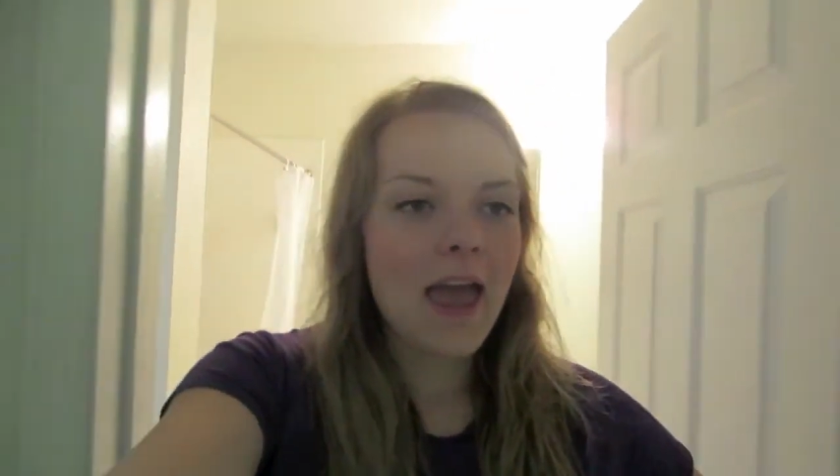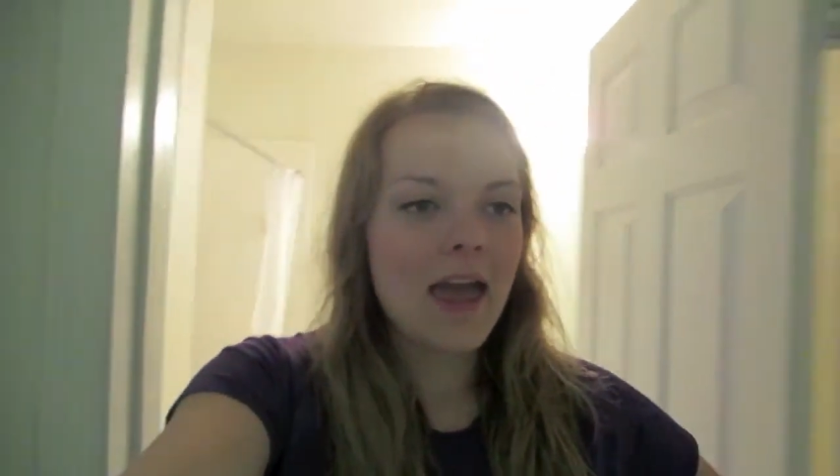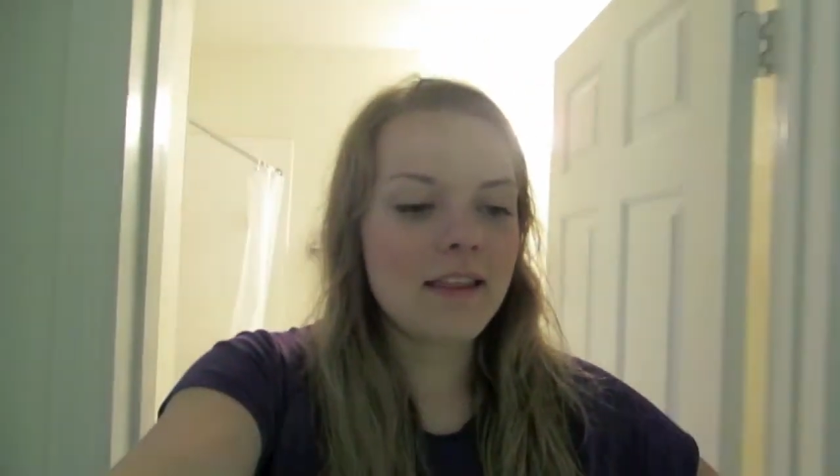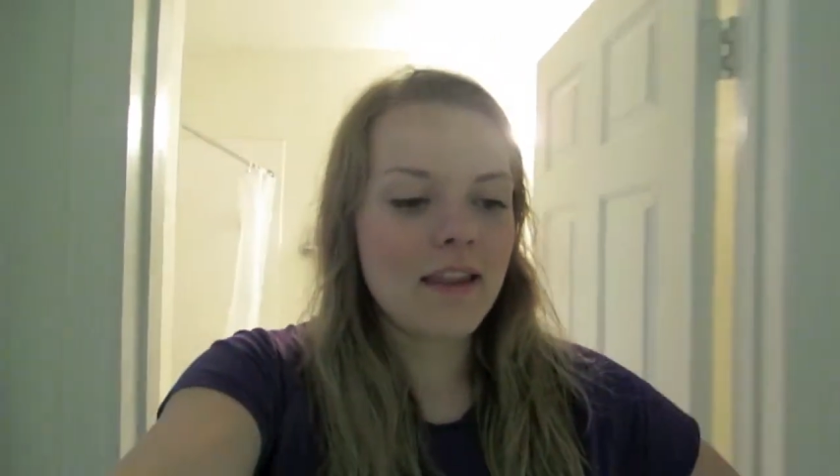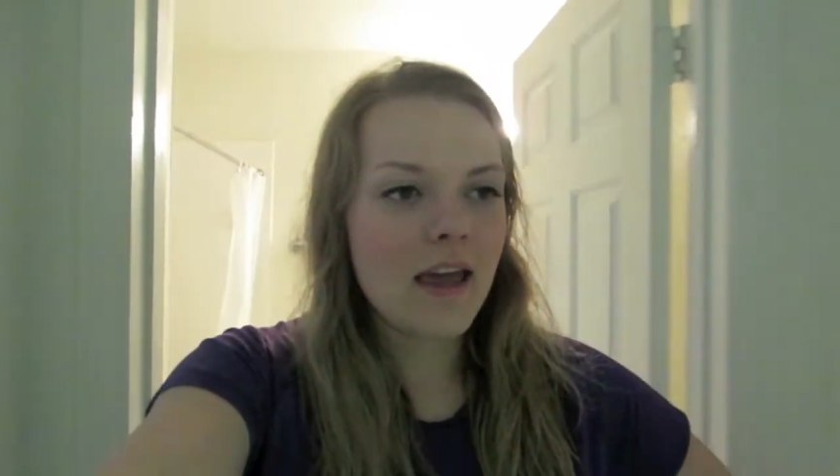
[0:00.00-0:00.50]

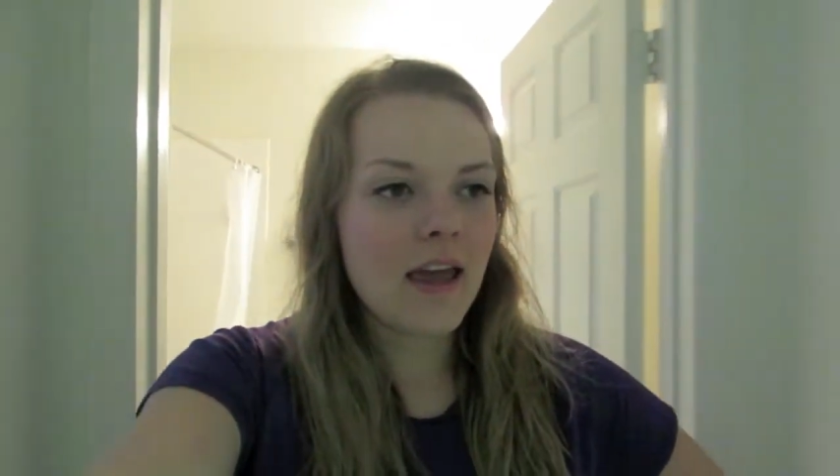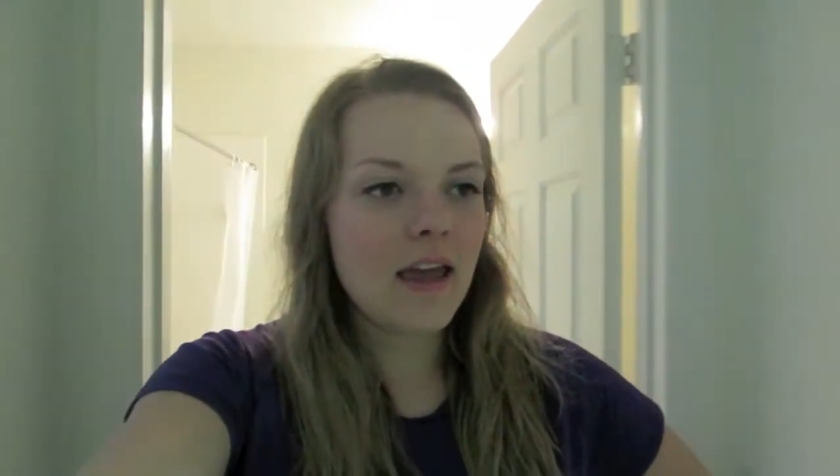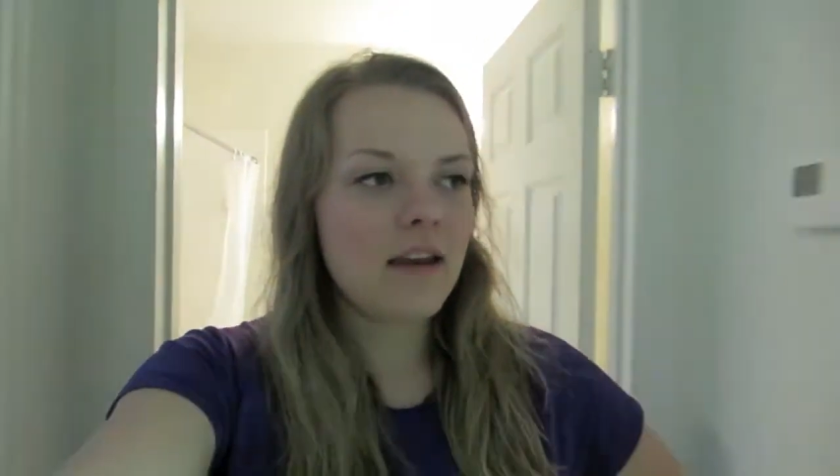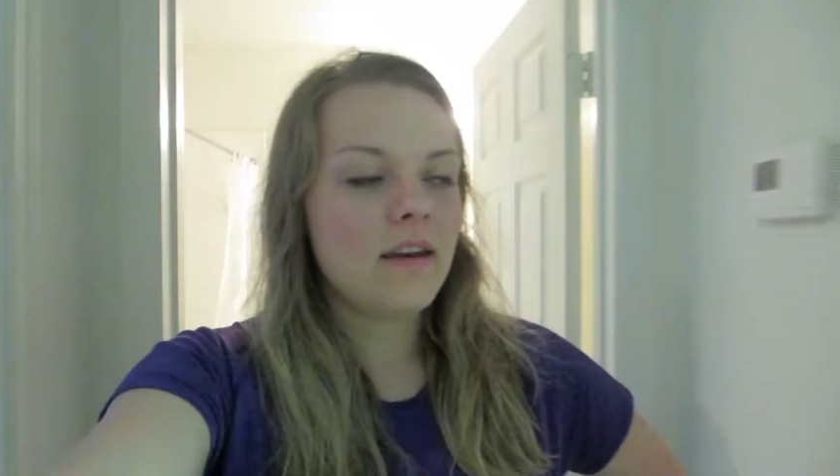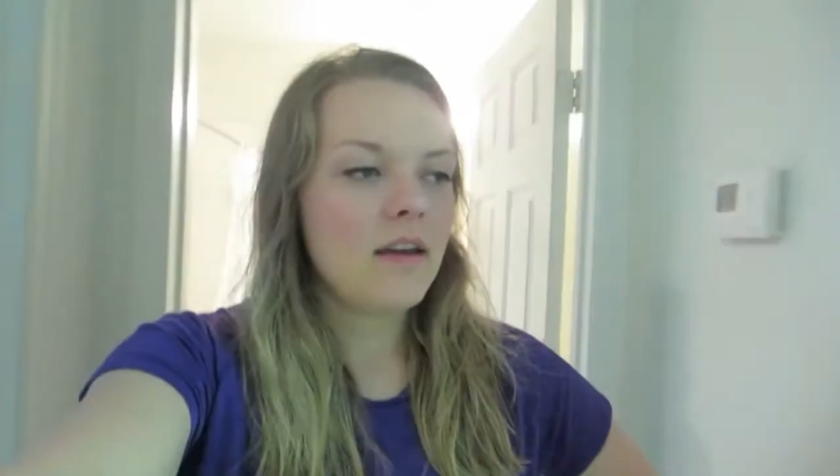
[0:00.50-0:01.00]
And
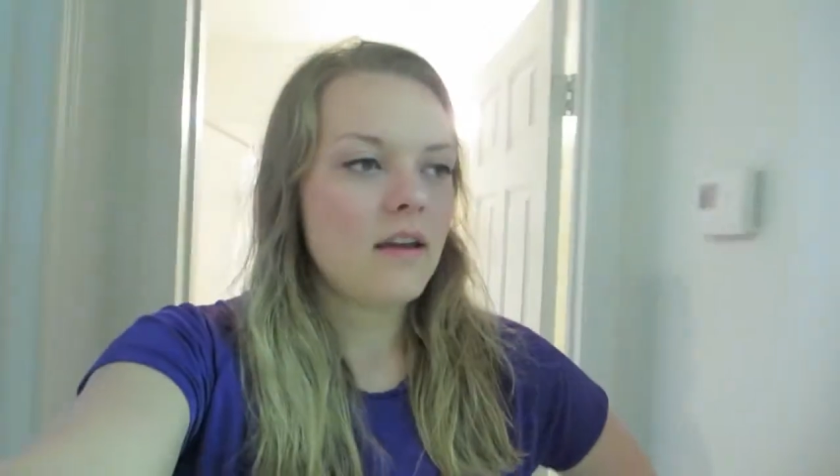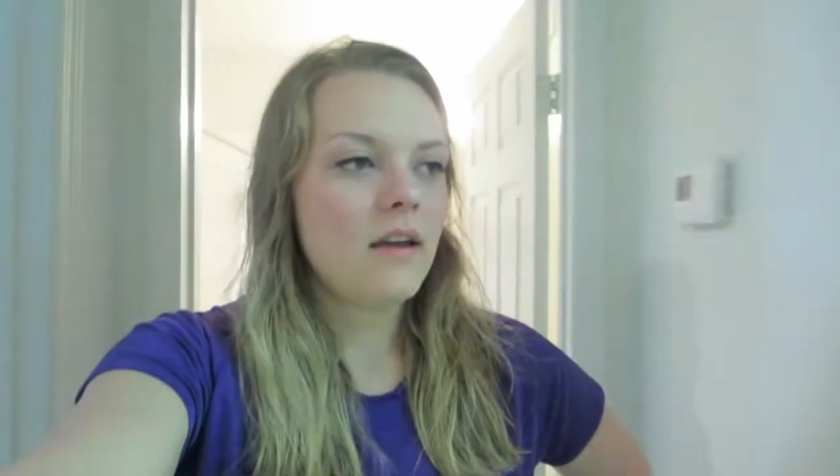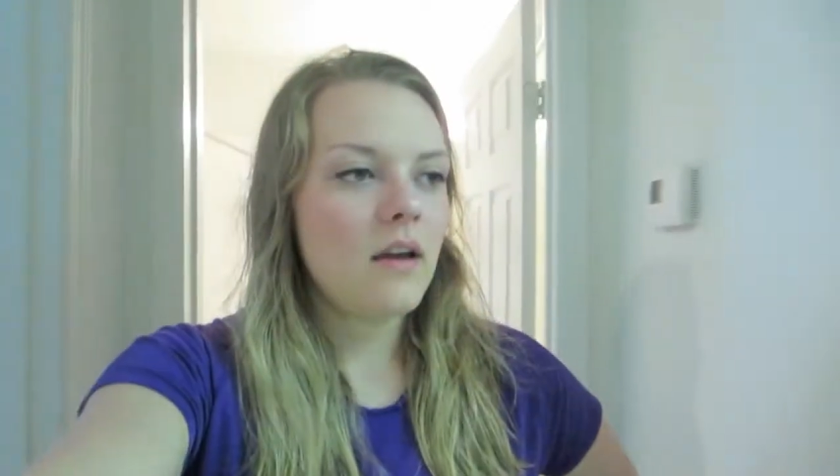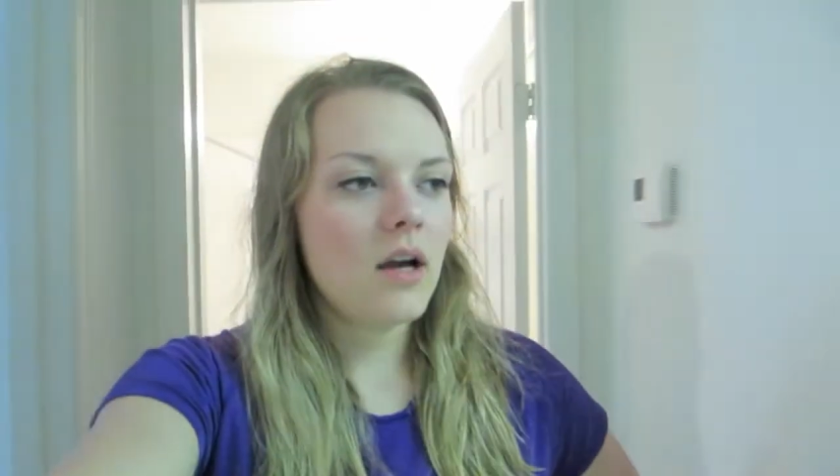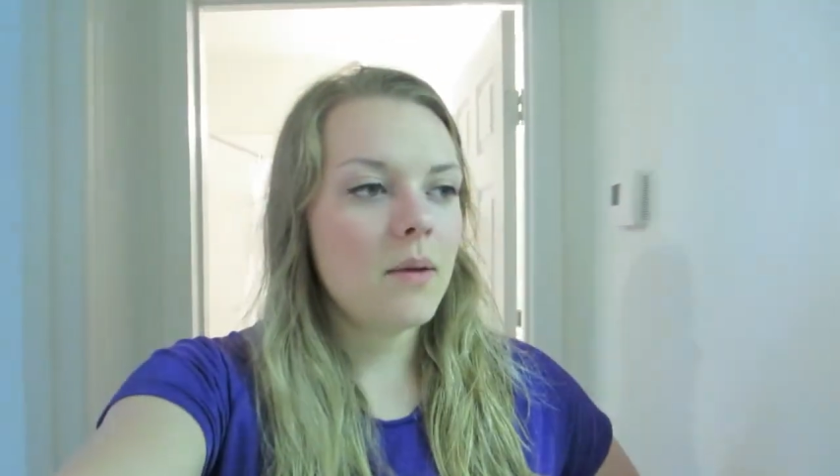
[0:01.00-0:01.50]

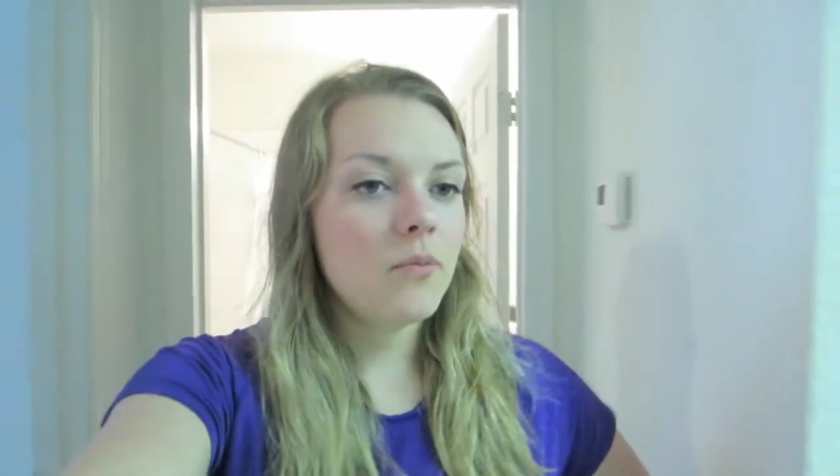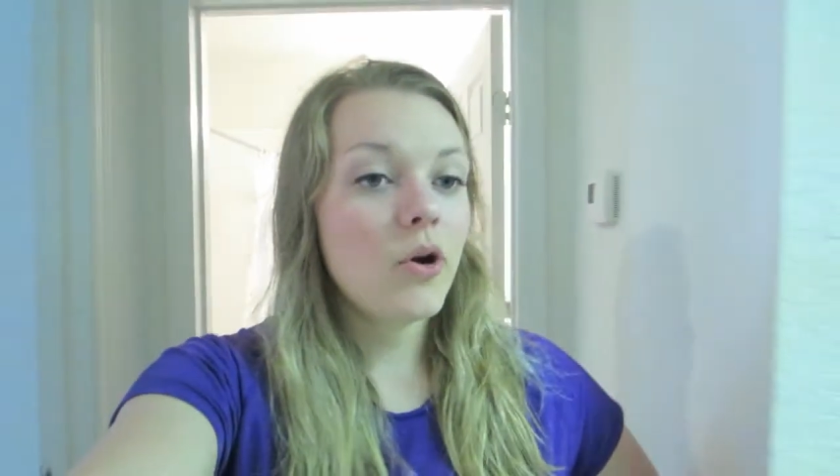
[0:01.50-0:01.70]
then